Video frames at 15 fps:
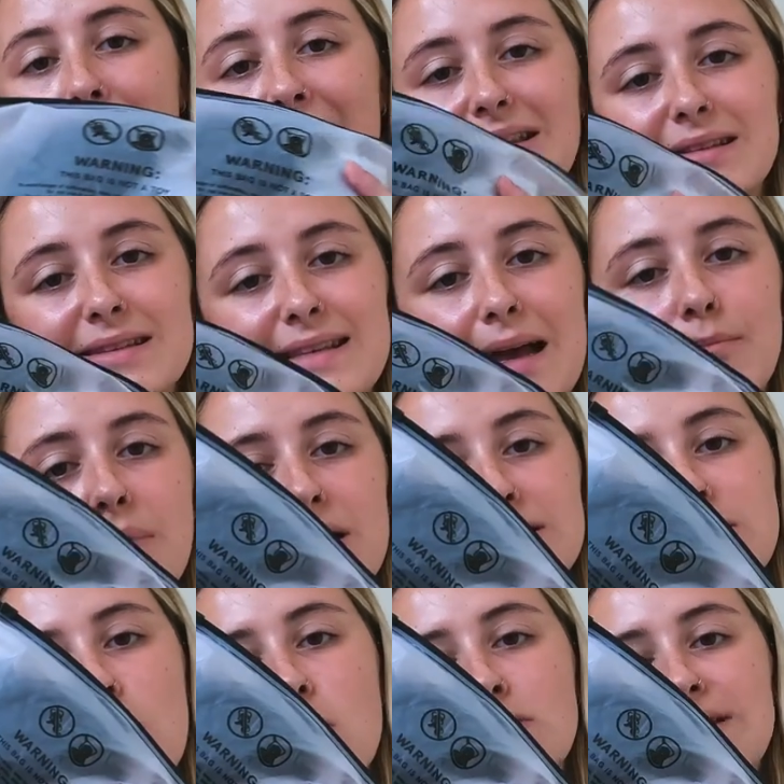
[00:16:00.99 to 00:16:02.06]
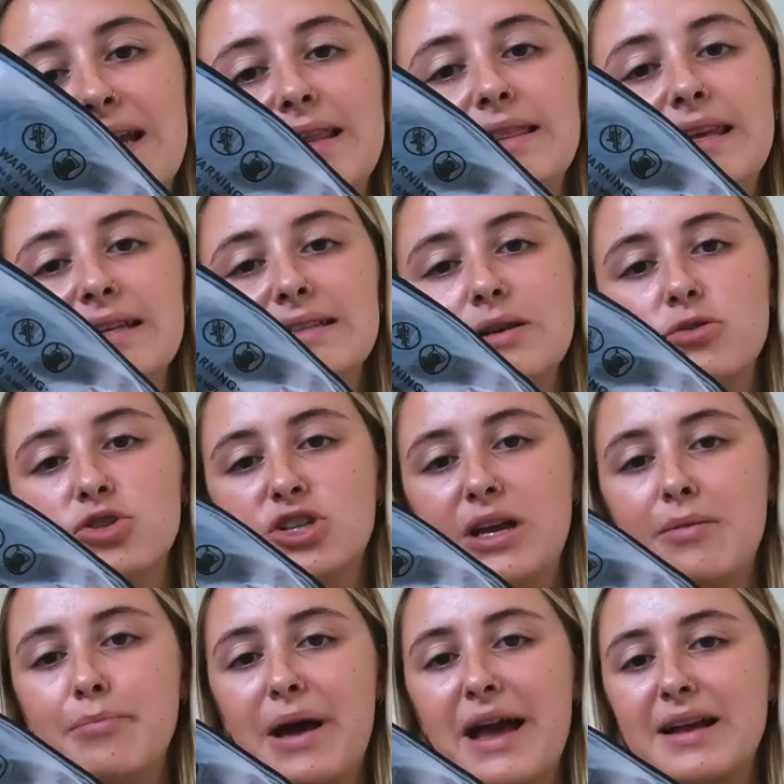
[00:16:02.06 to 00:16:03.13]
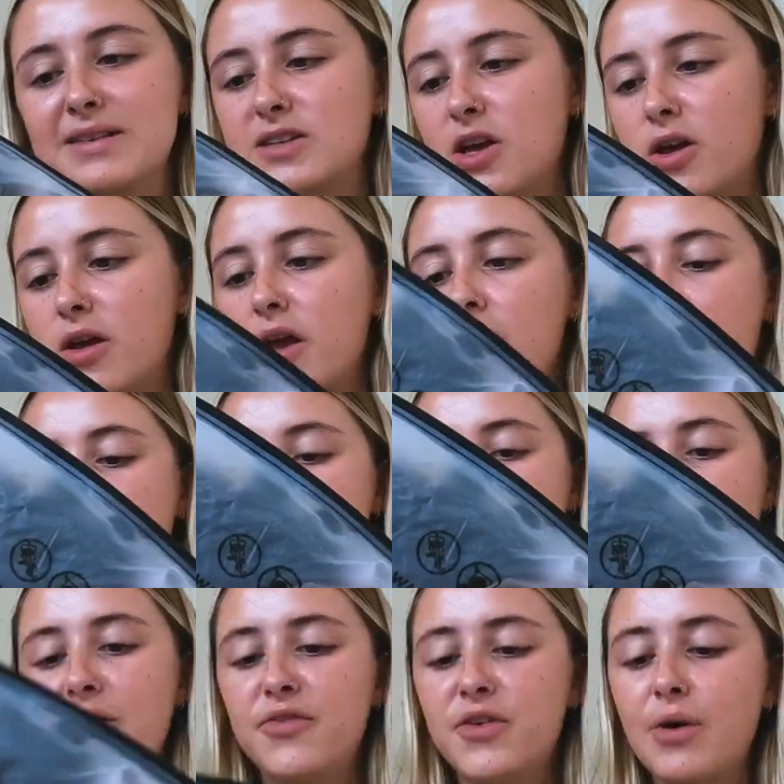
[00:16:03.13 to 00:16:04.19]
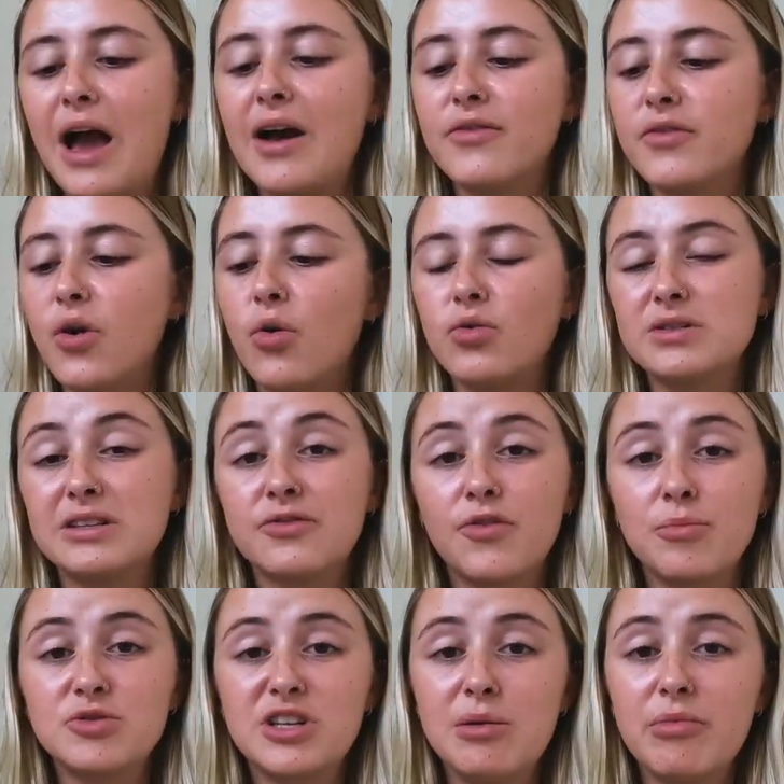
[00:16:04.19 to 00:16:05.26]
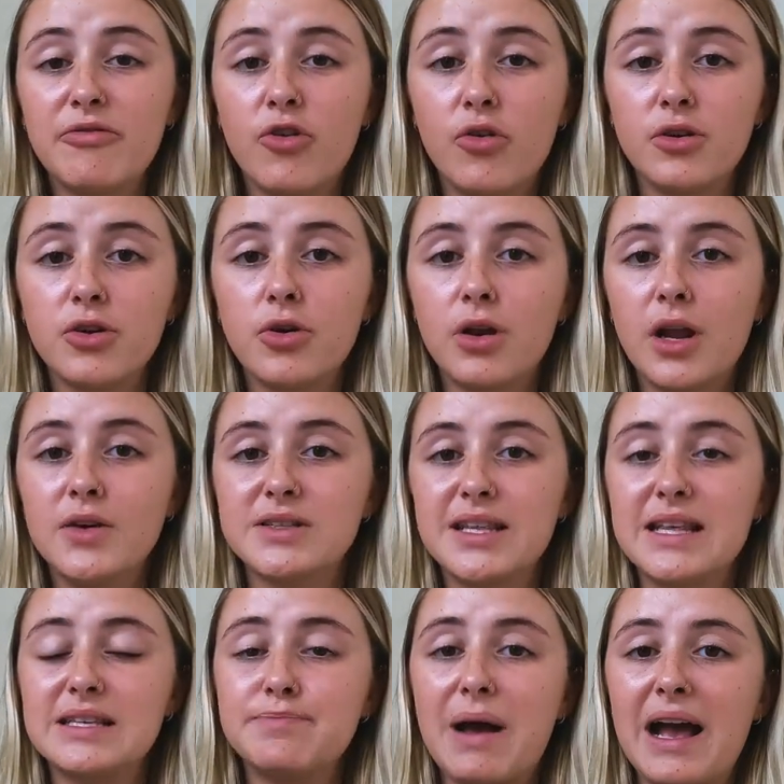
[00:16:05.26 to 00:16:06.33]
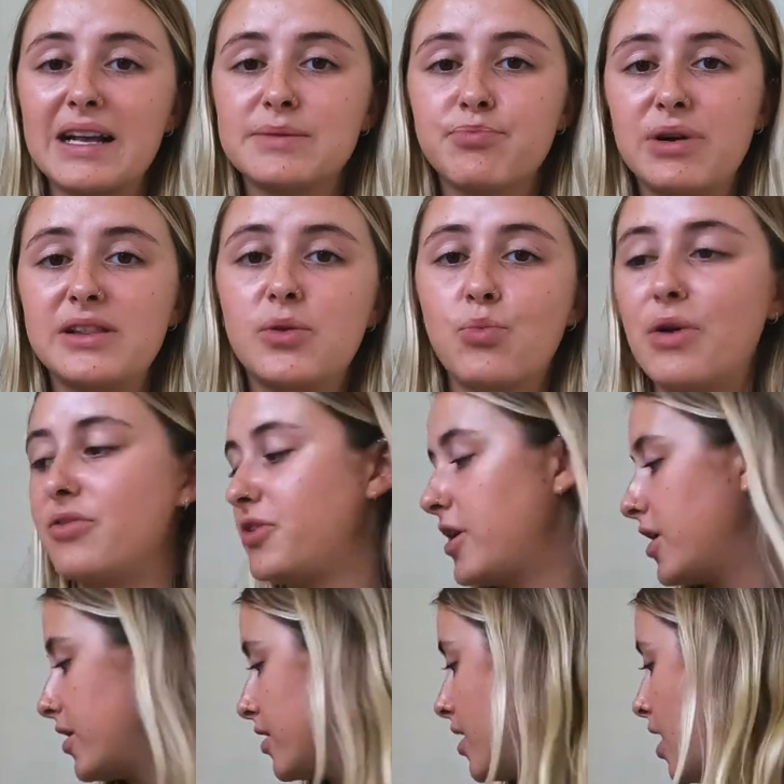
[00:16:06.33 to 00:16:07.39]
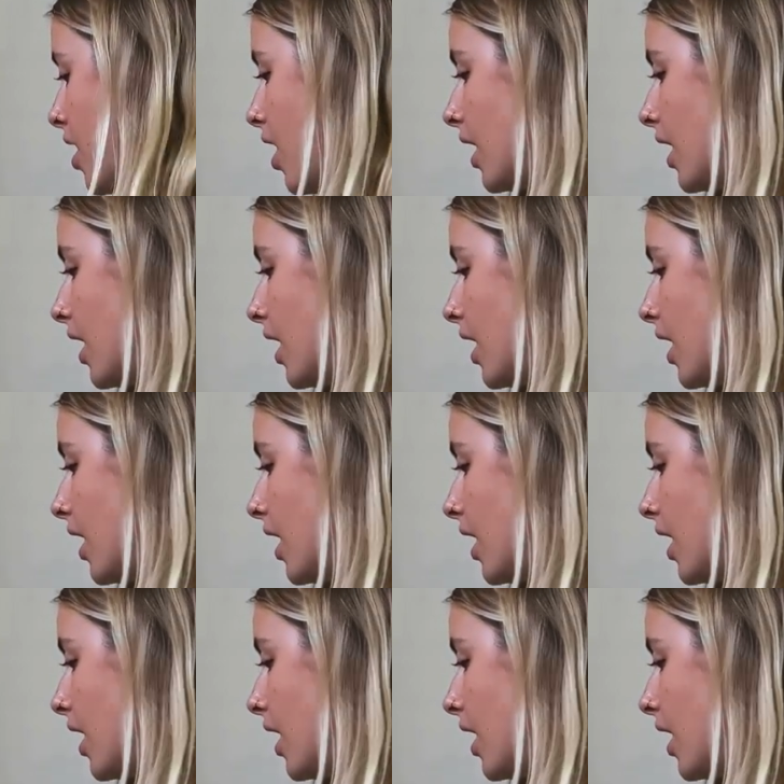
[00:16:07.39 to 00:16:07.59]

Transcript: pants and my socks in these little SHEIN bags. So if you have ordered from SHEIN before and you've got loads of these bags, bring them with you.